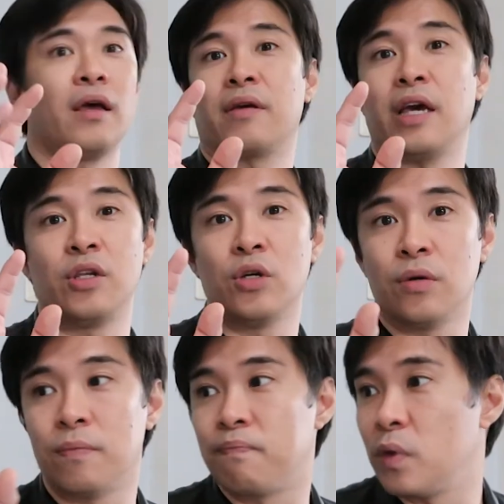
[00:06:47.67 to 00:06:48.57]
Can
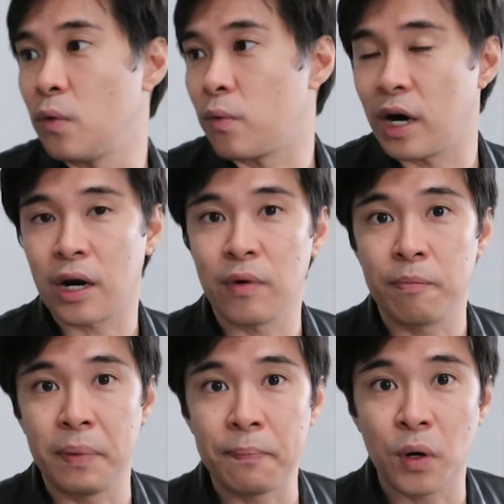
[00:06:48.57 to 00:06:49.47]
you work
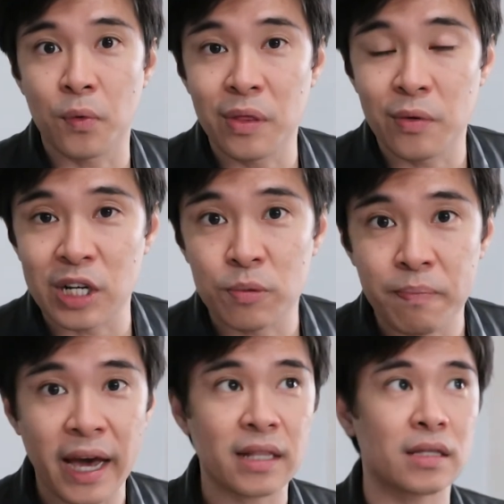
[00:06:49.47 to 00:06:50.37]
with people with
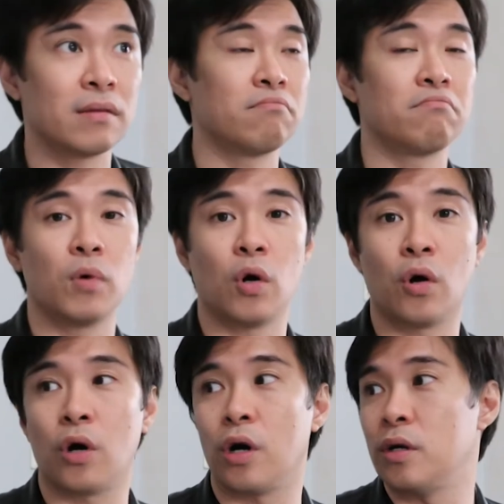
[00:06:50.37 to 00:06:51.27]
respect,
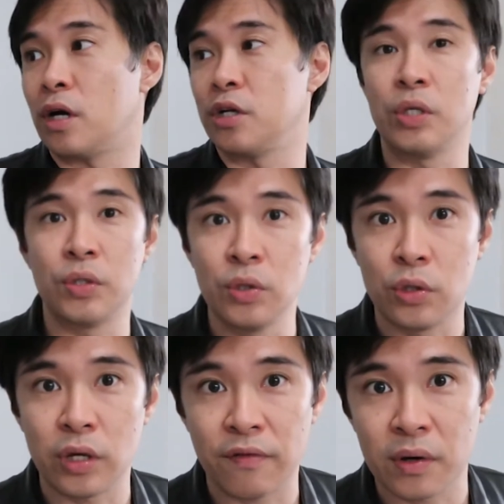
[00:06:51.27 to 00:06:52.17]
or are you rude
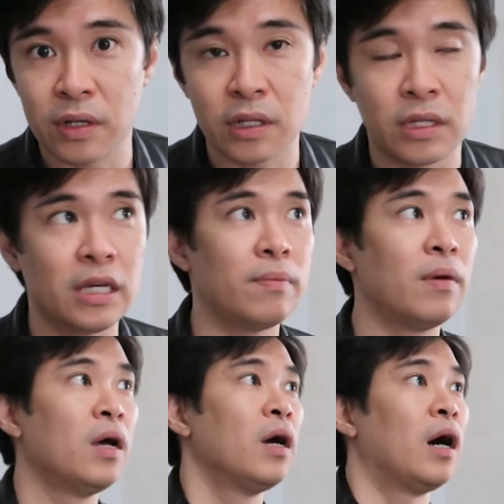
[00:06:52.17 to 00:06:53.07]
to everyone on the
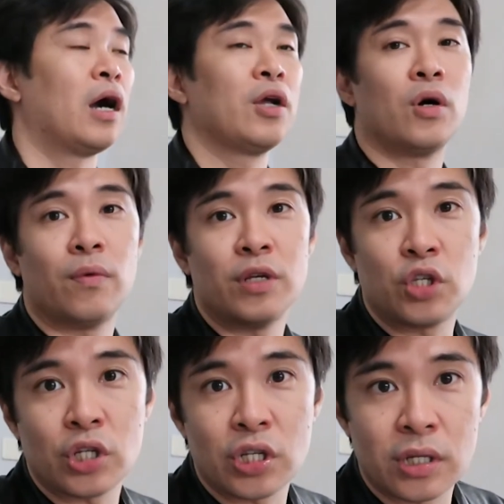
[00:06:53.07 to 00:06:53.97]
team? Are you
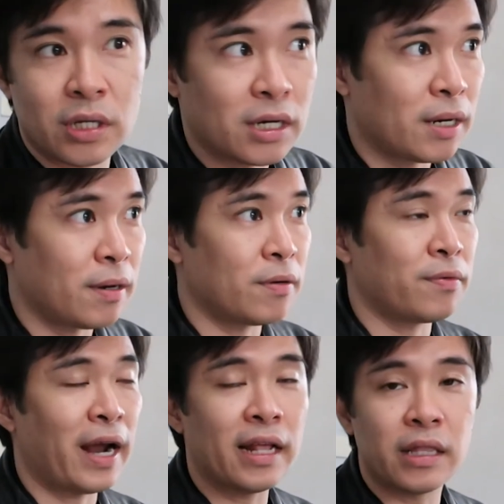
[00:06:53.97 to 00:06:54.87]
always just
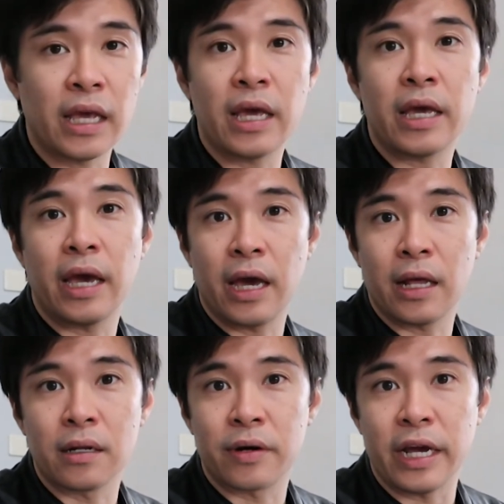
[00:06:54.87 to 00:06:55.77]
ranting
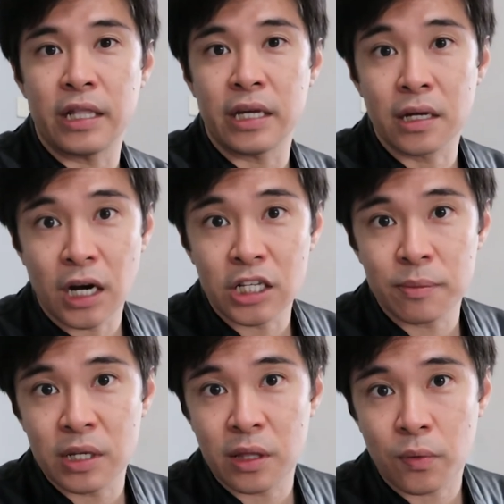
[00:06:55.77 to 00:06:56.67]
and creating
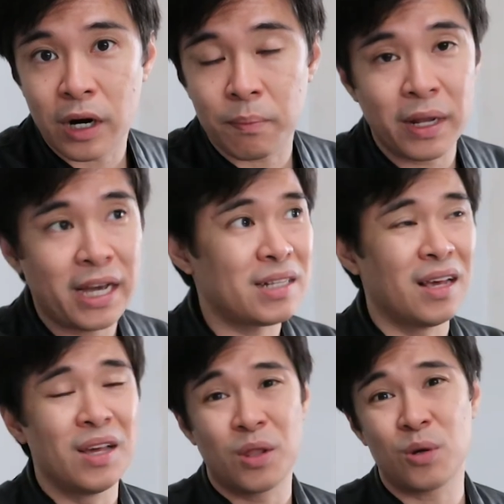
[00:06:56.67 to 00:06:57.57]
gossips in the workplace?
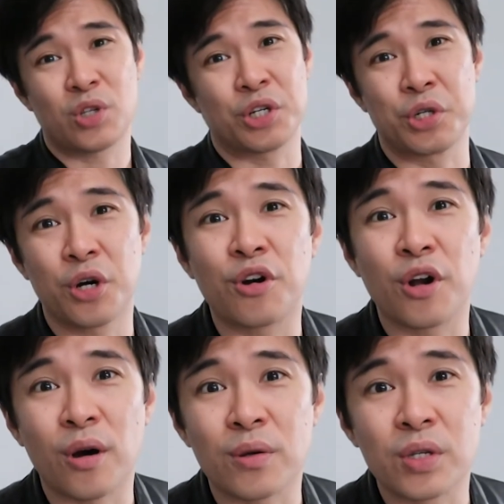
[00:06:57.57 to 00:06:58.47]
Those are
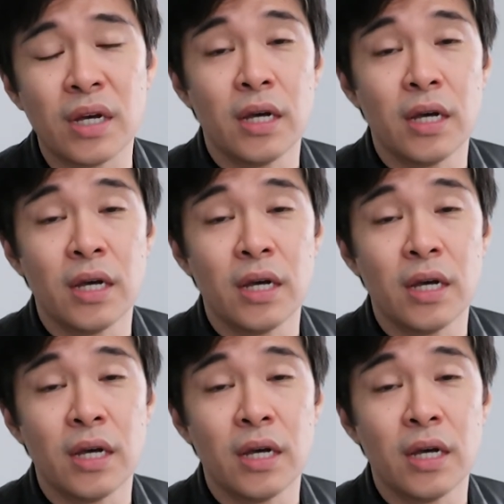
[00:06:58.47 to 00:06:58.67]
no-nos.